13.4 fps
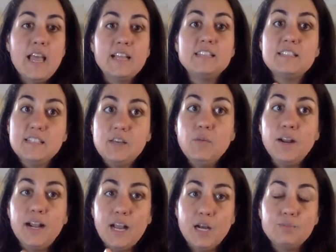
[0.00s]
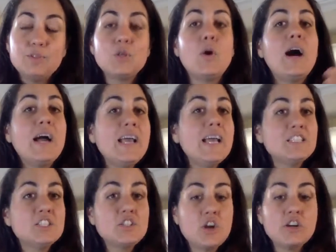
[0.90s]
and see what helps. So I
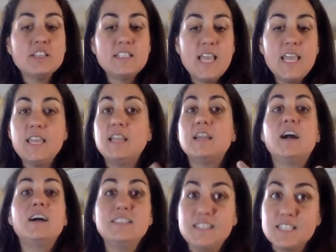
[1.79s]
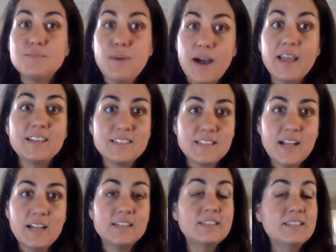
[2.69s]
had started taking a
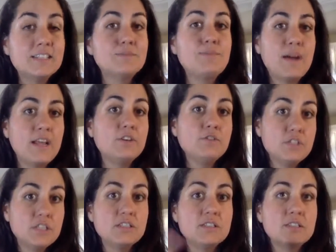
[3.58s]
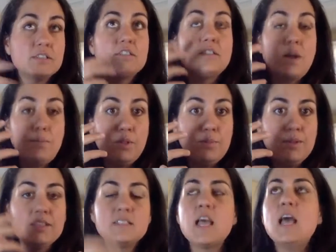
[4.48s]
dysbiocide, a dysbiosis
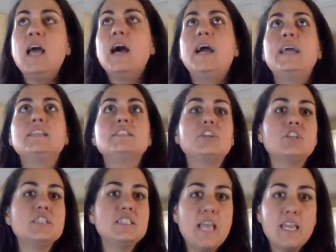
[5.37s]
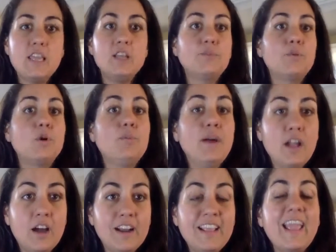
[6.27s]
supplement. I had started taking a
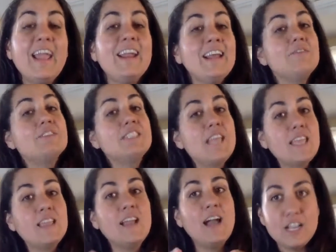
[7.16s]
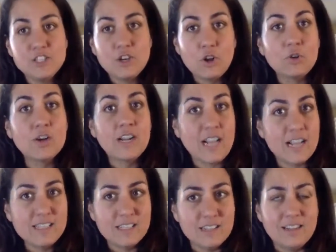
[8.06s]
probiotic, and I was taking hydrochloric
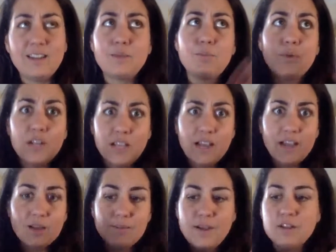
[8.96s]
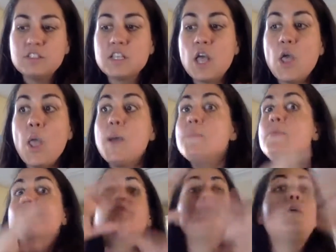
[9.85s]
acid in like pretty high amounts
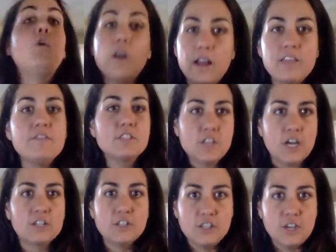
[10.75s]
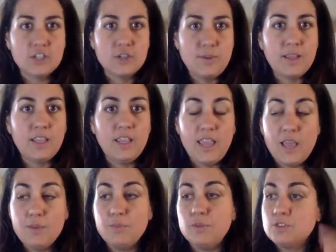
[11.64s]
before I even talked to Dr. Becky
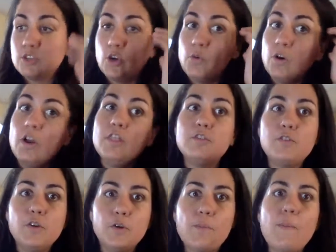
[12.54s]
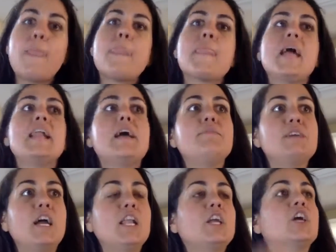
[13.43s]
Campbell. So we're on the phone and I'm
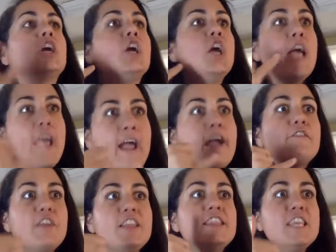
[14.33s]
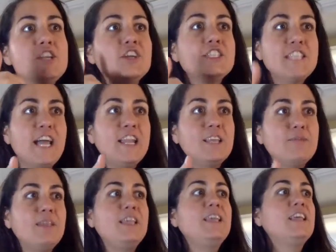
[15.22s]
telling her, everything you're telling
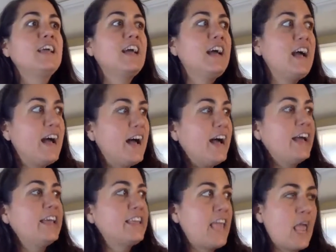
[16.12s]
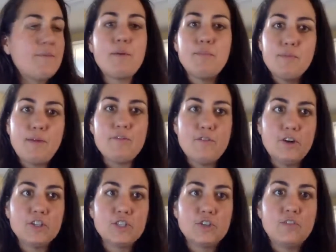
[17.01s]
me, I came up in my
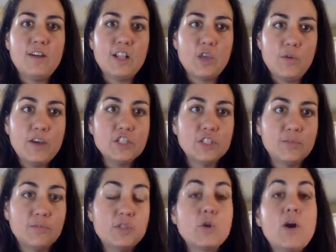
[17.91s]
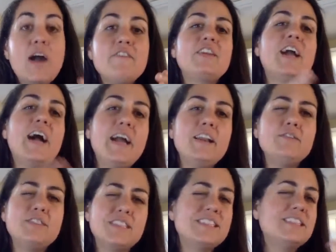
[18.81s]
functional evaluation. So I've kind
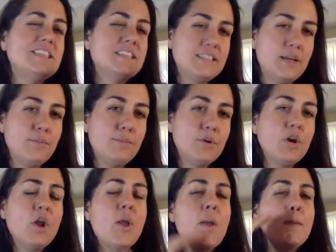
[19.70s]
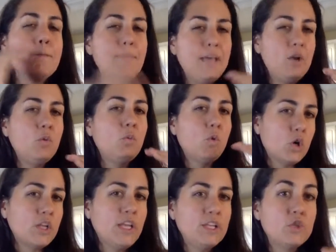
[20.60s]
of since December been
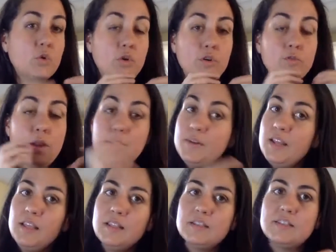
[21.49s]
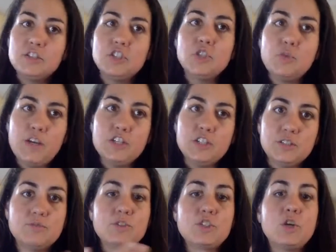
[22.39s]
working toward remedying this
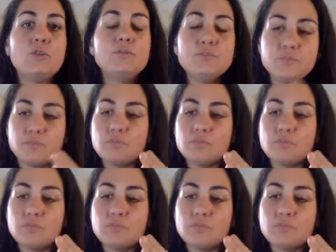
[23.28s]
situation. So